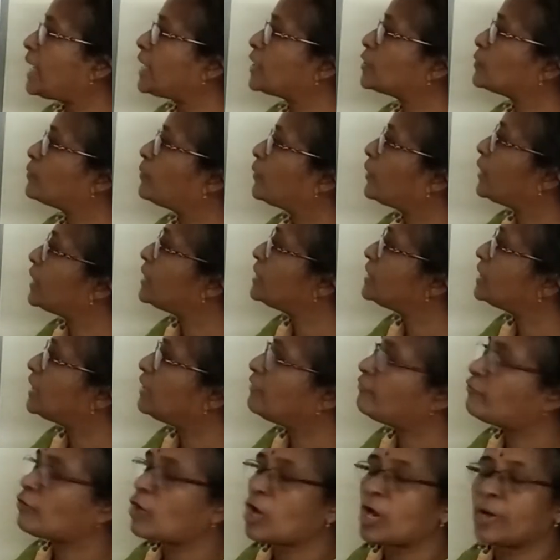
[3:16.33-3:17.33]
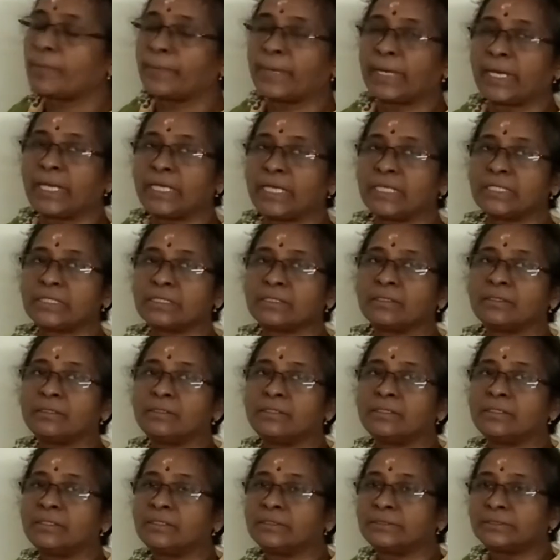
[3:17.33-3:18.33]
Exponential form is
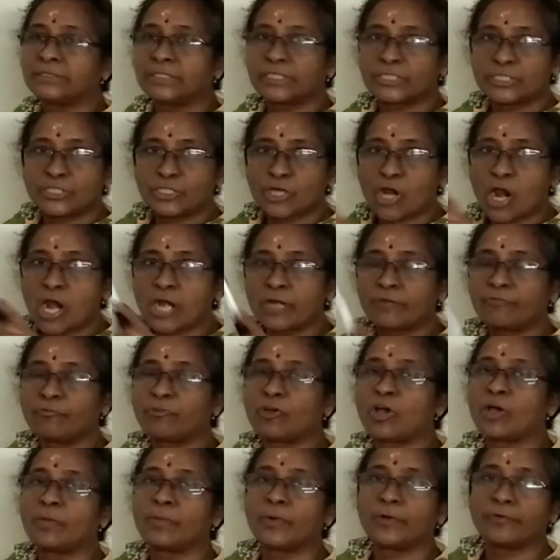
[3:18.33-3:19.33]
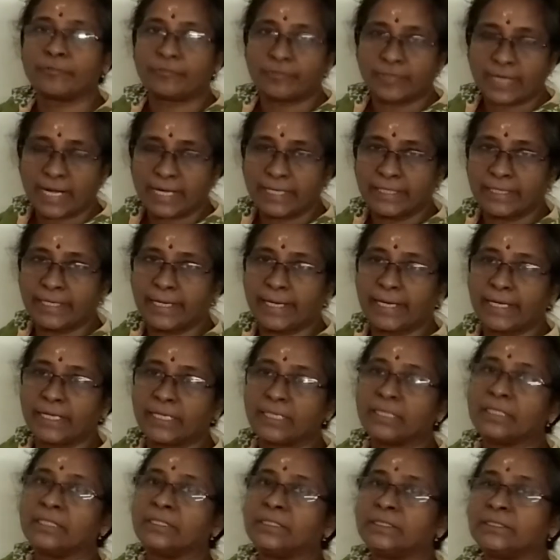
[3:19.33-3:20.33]
the short form of
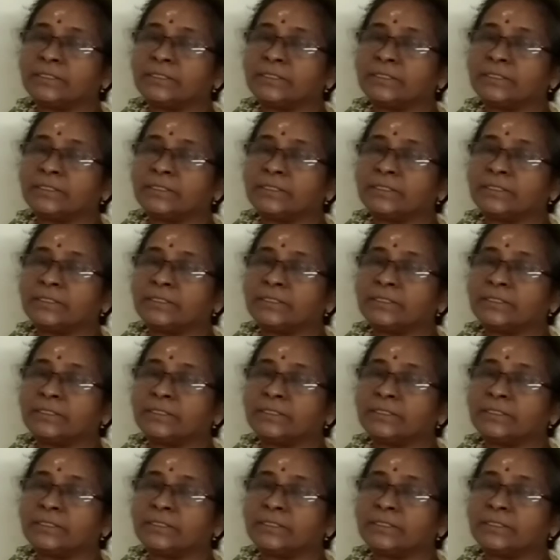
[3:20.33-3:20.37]
writing